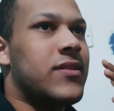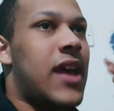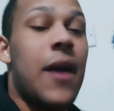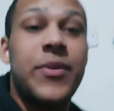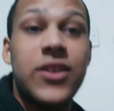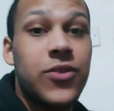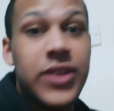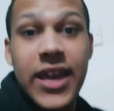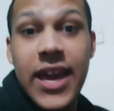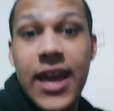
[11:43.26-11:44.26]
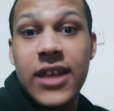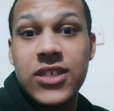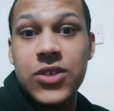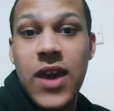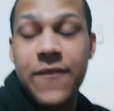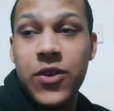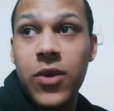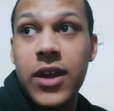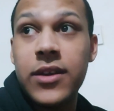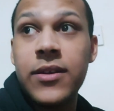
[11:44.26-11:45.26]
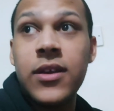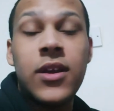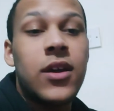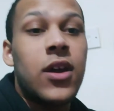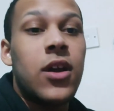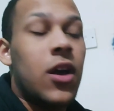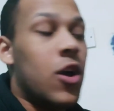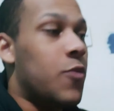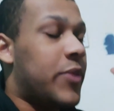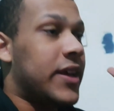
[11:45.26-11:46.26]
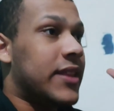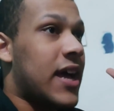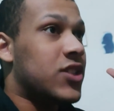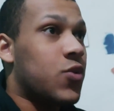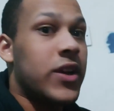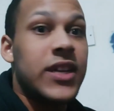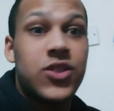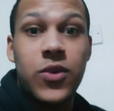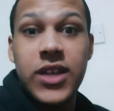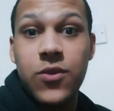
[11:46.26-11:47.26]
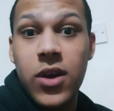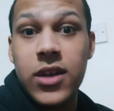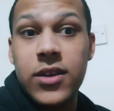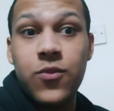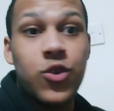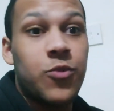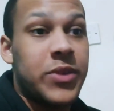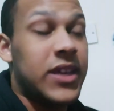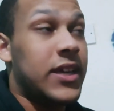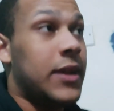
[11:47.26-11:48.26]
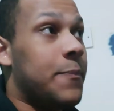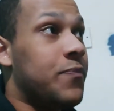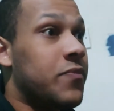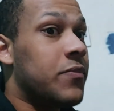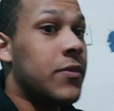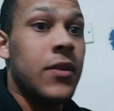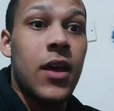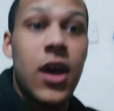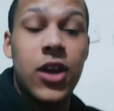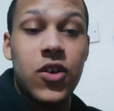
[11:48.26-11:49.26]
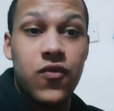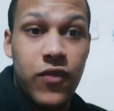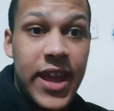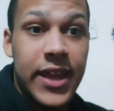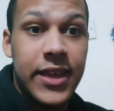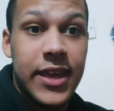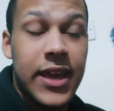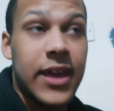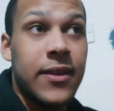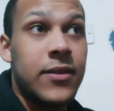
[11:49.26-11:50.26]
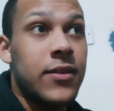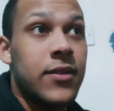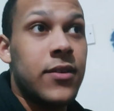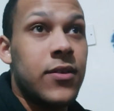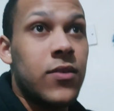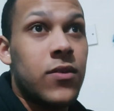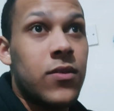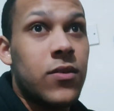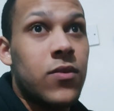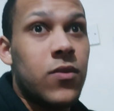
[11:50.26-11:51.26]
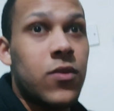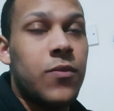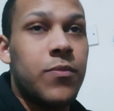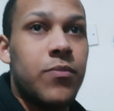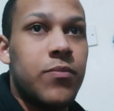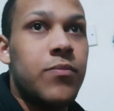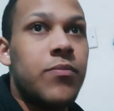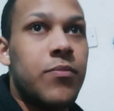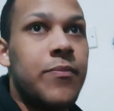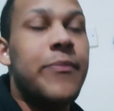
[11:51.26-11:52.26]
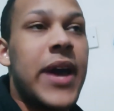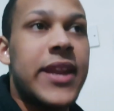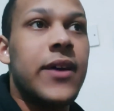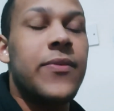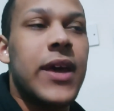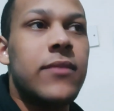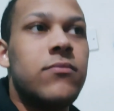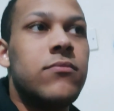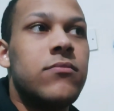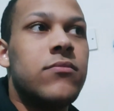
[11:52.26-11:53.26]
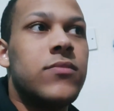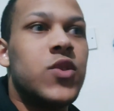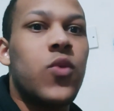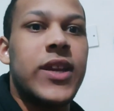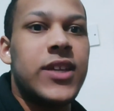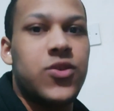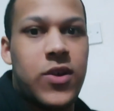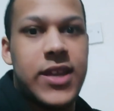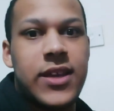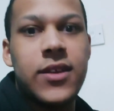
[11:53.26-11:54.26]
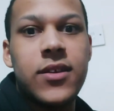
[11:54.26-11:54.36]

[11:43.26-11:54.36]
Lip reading: Happy New Year to everyone. Hoping that 2021 will be a great year, or better than 2020.